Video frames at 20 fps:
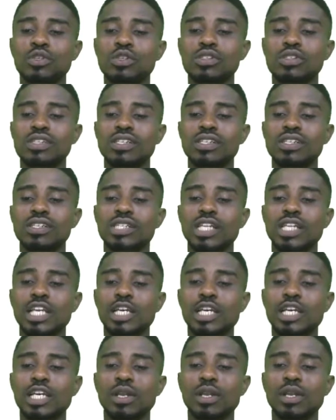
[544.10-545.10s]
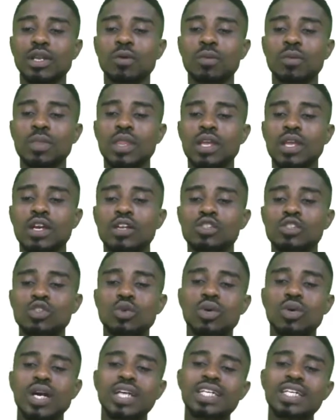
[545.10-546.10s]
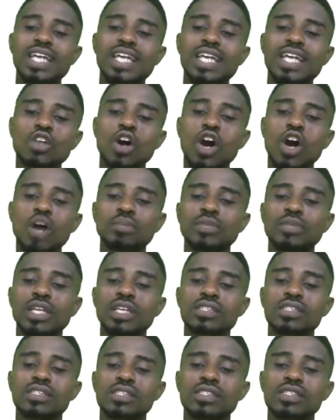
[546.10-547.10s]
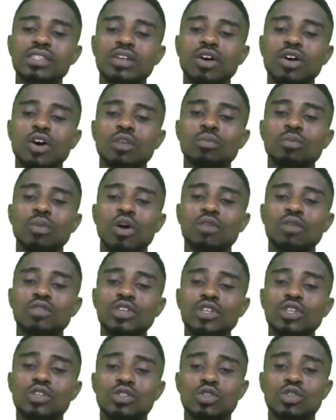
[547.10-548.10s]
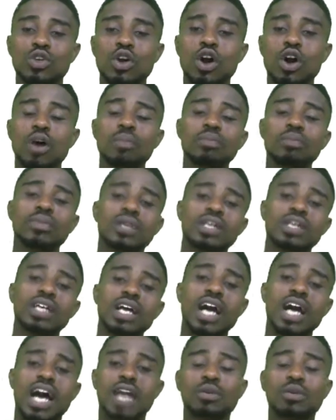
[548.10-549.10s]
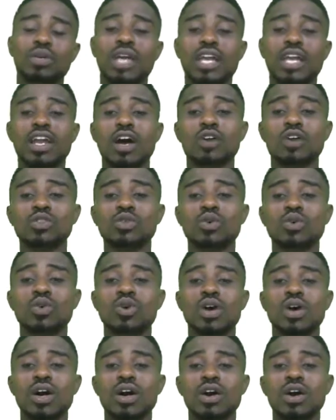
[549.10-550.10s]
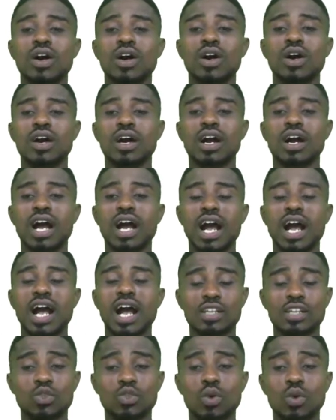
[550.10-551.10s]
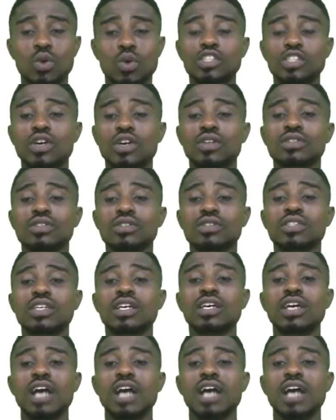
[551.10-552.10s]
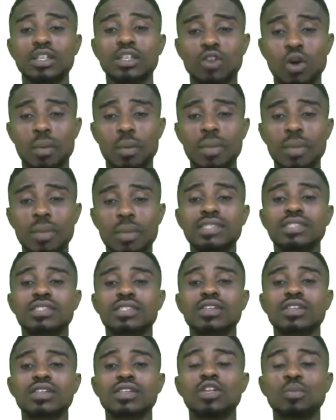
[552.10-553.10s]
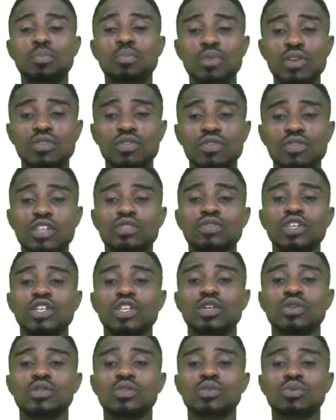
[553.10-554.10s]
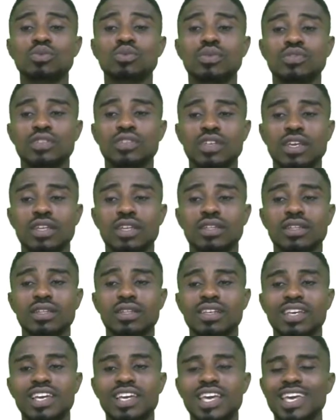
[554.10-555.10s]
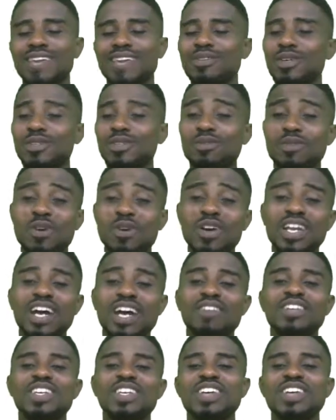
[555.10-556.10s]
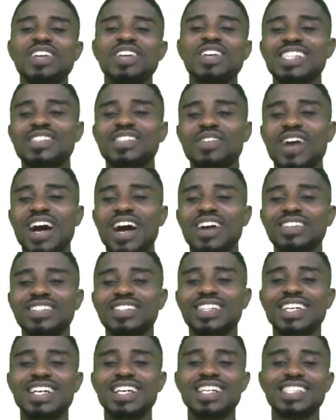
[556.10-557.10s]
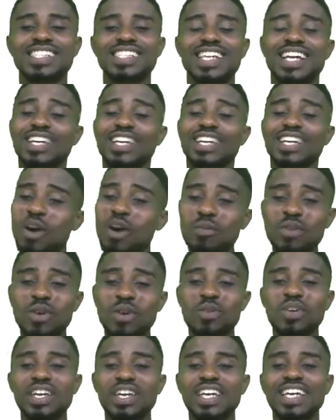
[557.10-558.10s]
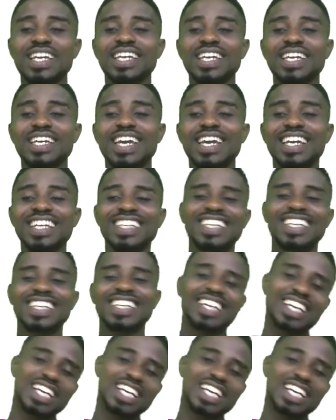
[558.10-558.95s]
using this link below, so we can get updates on more videos to come, and we can also ask questions and comment on the previous videos you've seen. It was fun having you guys around, so come your way again.